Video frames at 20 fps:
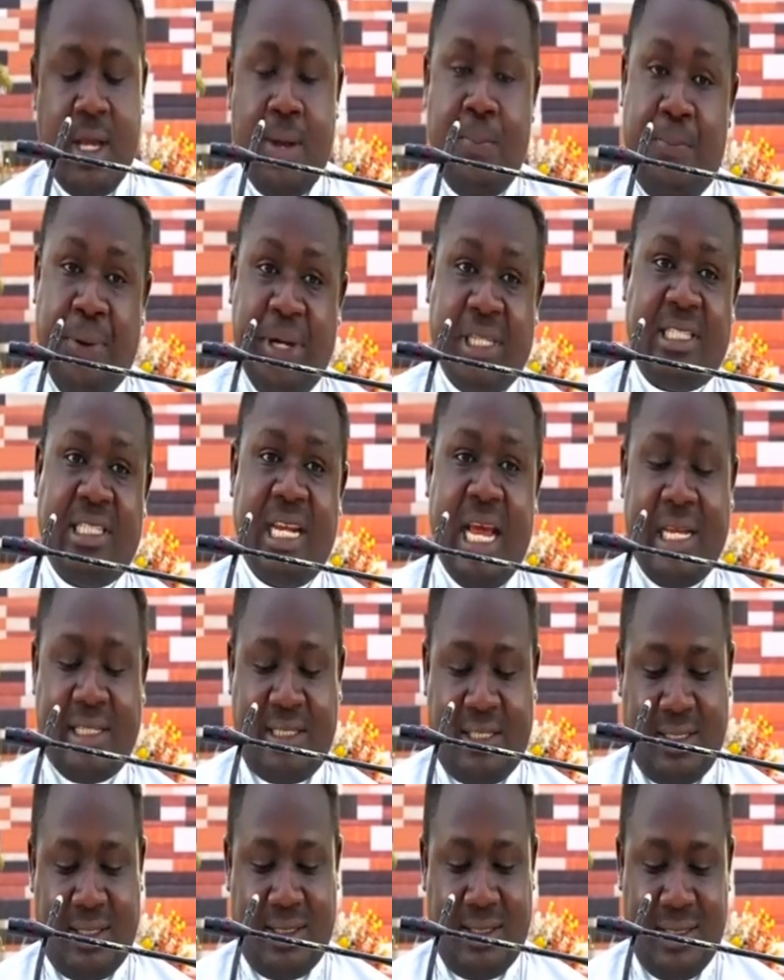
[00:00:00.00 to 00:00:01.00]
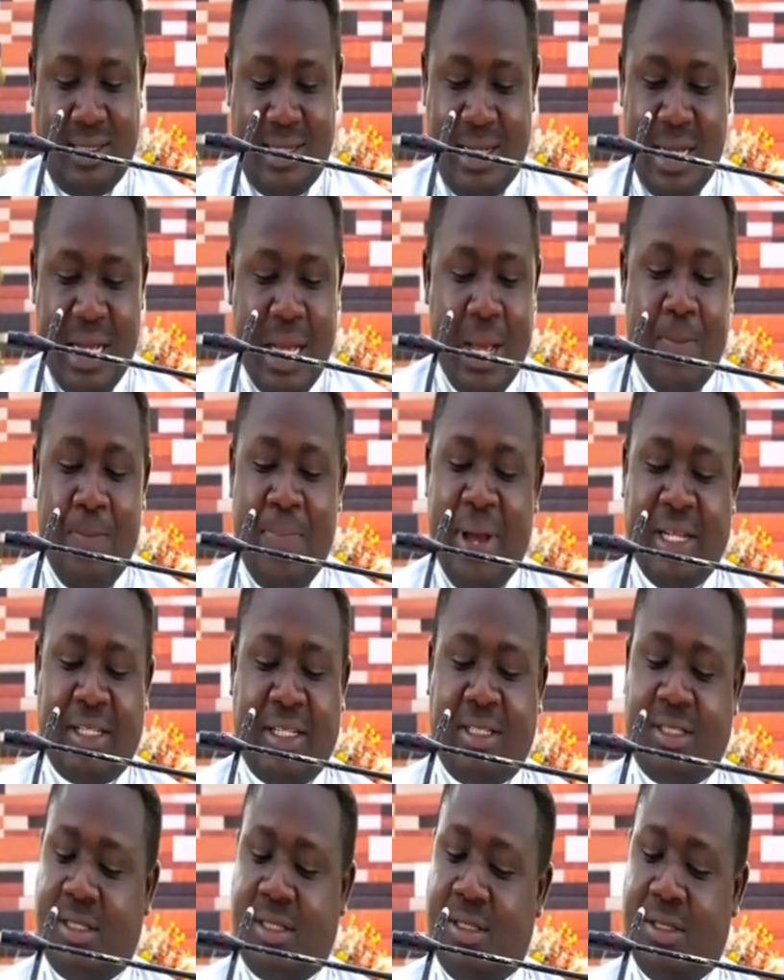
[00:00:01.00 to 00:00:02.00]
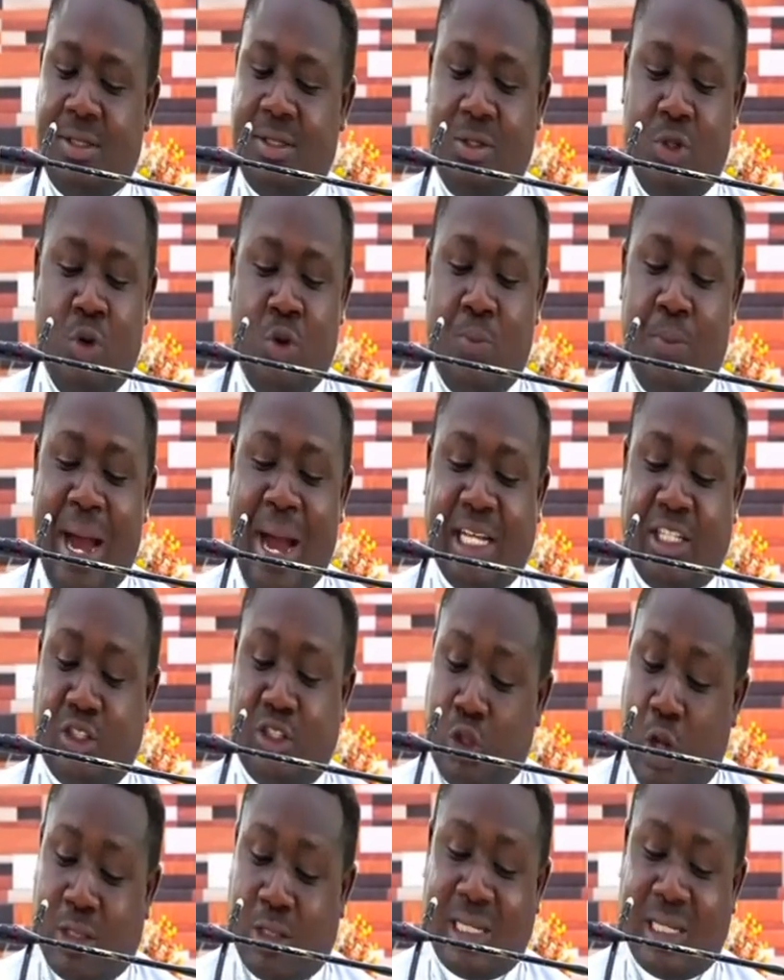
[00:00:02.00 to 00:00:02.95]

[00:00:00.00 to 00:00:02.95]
business, but you might not